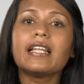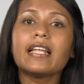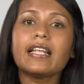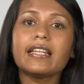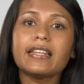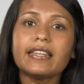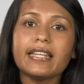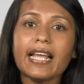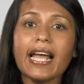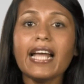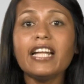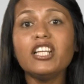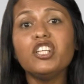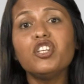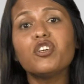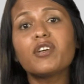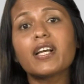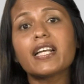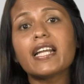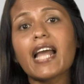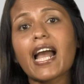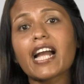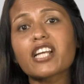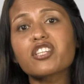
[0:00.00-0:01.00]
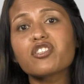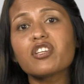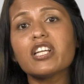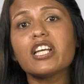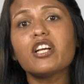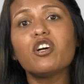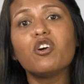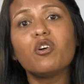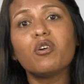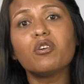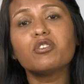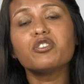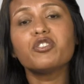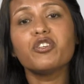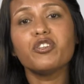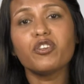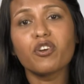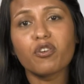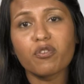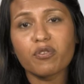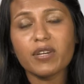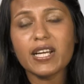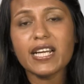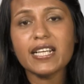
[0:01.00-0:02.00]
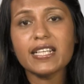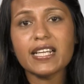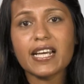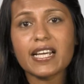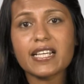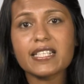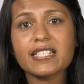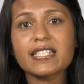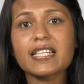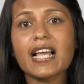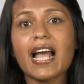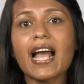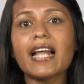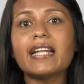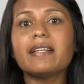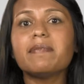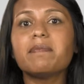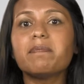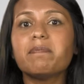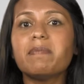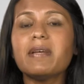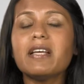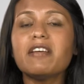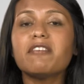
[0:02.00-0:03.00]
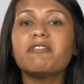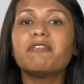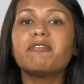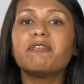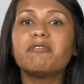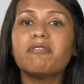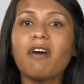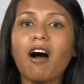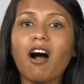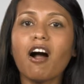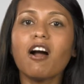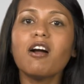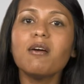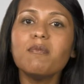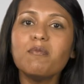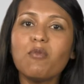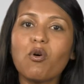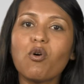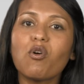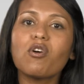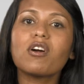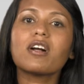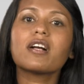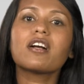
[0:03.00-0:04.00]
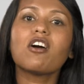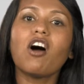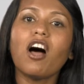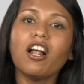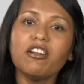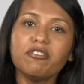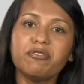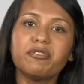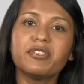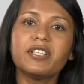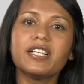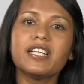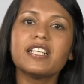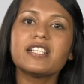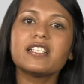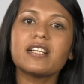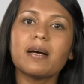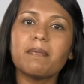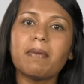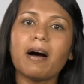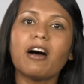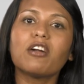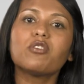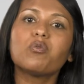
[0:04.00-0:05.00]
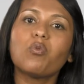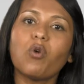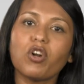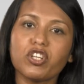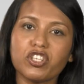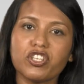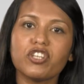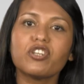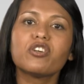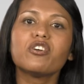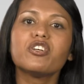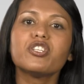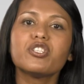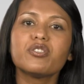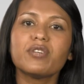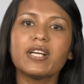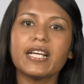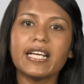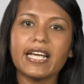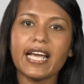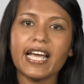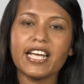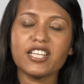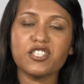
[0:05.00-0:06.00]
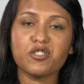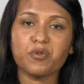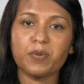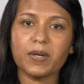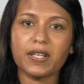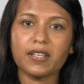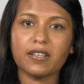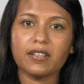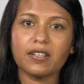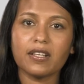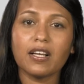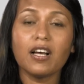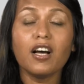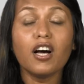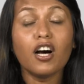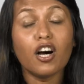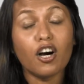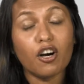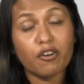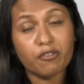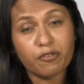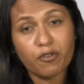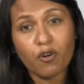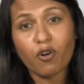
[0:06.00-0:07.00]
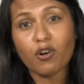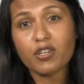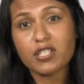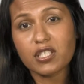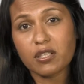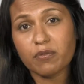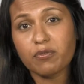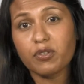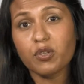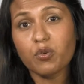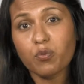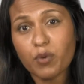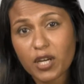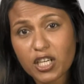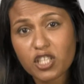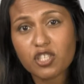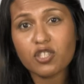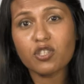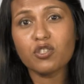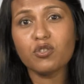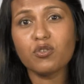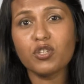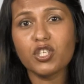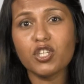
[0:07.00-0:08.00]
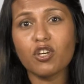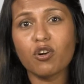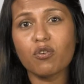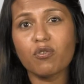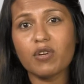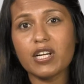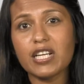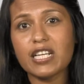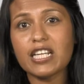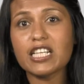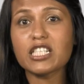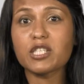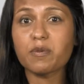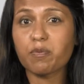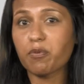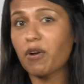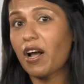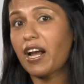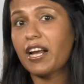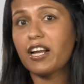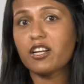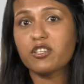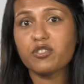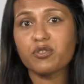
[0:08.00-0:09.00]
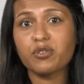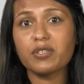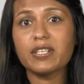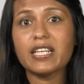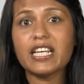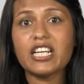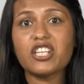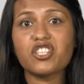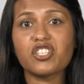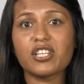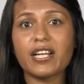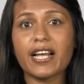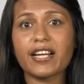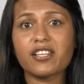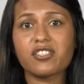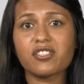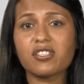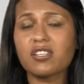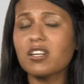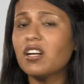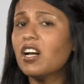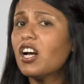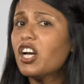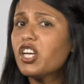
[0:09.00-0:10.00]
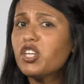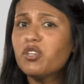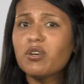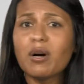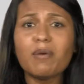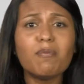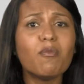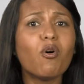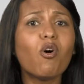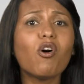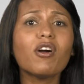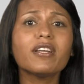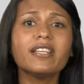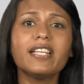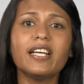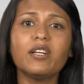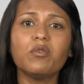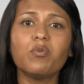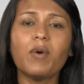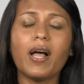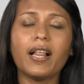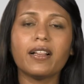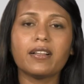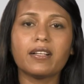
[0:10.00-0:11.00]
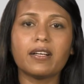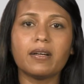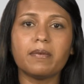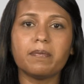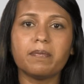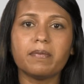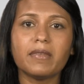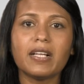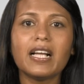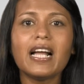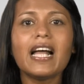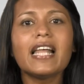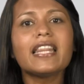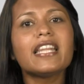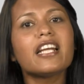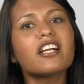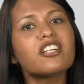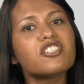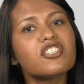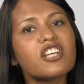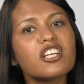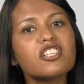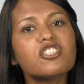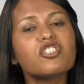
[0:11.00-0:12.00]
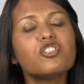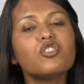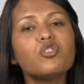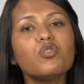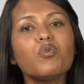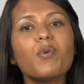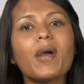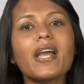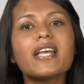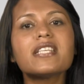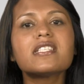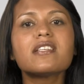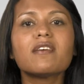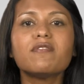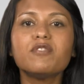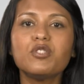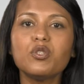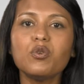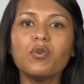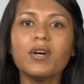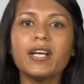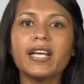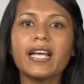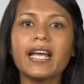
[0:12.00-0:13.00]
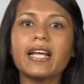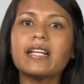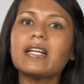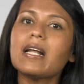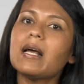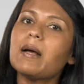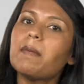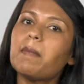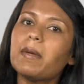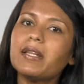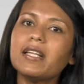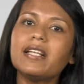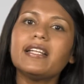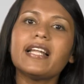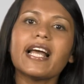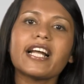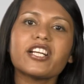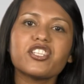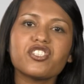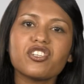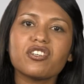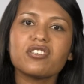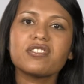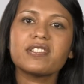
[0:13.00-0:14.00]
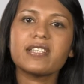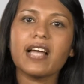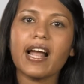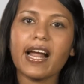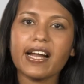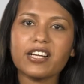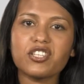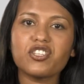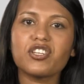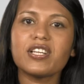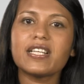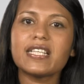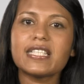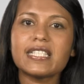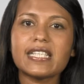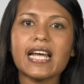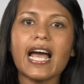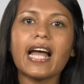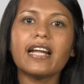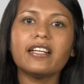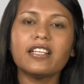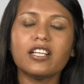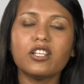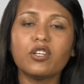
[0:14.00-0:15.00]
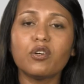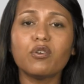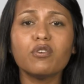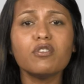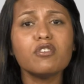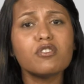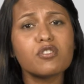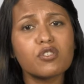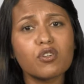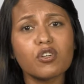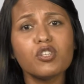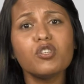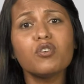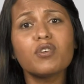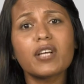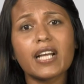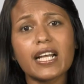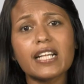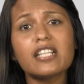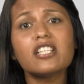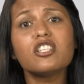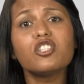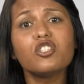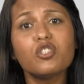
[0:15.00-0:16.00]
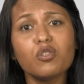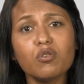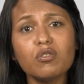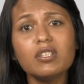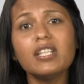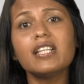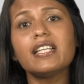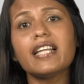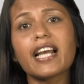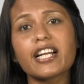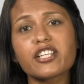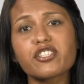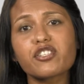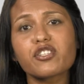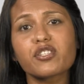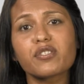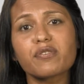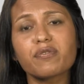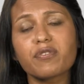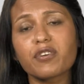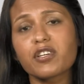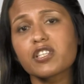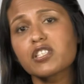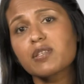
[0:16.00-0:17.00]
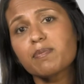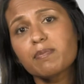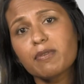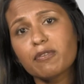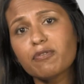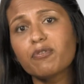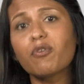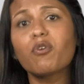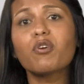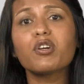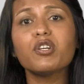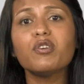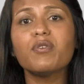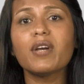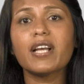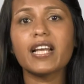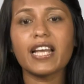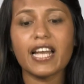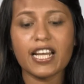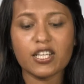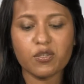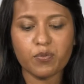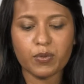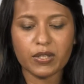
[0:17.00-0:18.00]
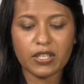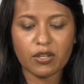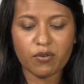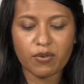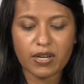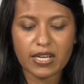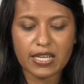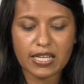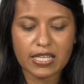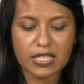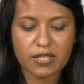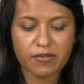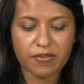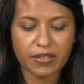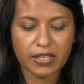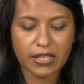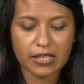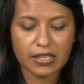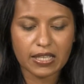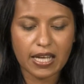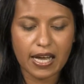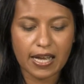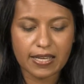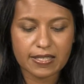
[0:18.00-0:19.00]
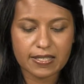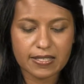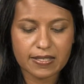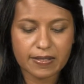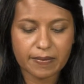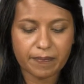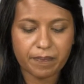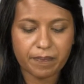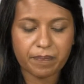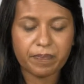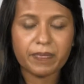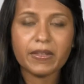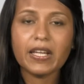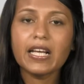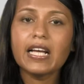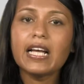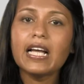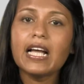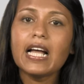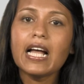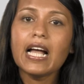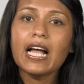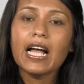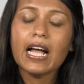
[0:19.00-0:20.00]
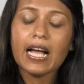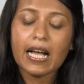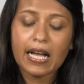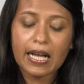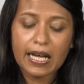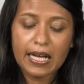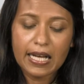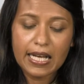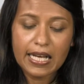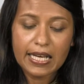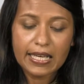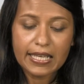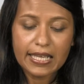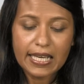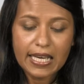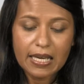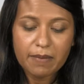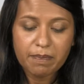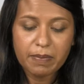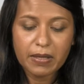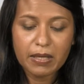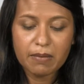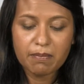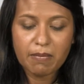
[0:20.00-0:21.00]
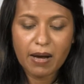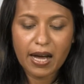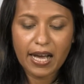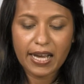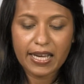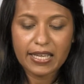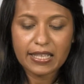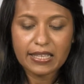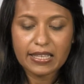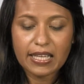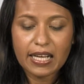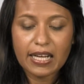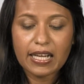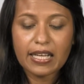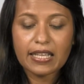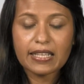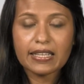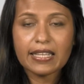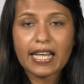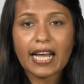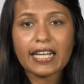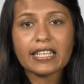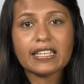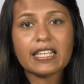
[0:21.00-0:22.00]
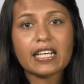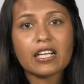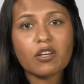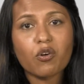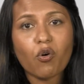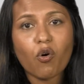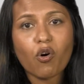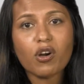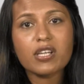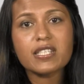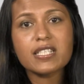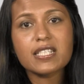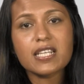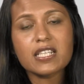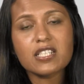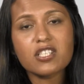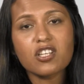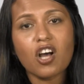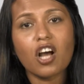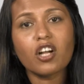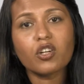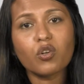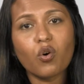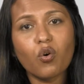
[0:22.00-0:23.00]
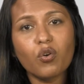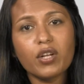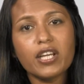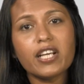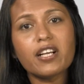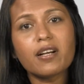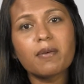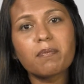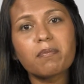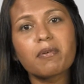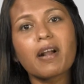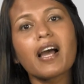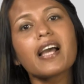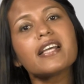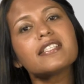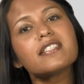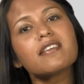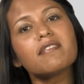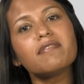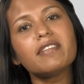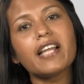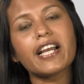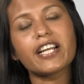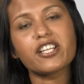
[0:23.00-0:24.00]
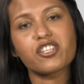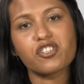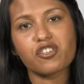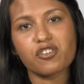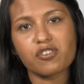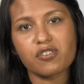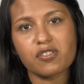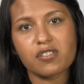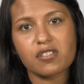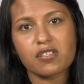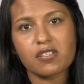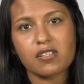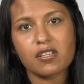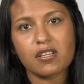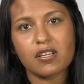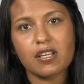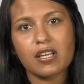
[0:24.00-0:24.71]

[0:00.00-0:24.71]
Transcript: Then you can actually go to your readings and be far more confident about what you're going to engage with. Of course, if you wish to do your readings prior to each lecture, you are more than welcome. There are just two ways of doing it, but the lectures are actually standalone, so you can do the lectures first before you engage with the readings for the class. Keep in mind that the course does not only comprise of lectures.